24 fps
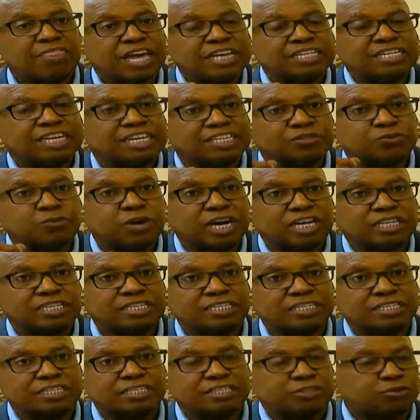That has
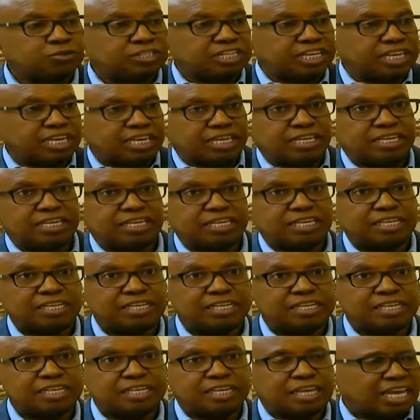worked. Today,
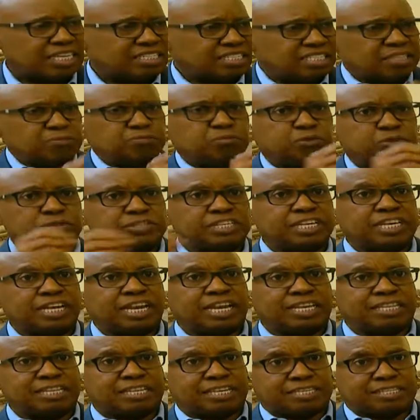a simple
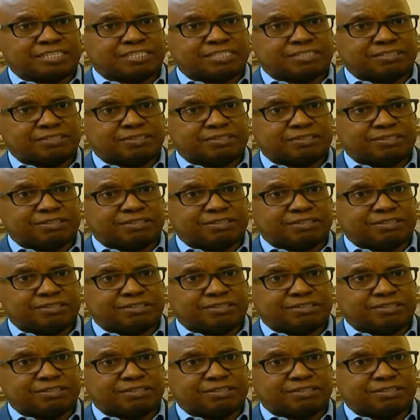thing like that,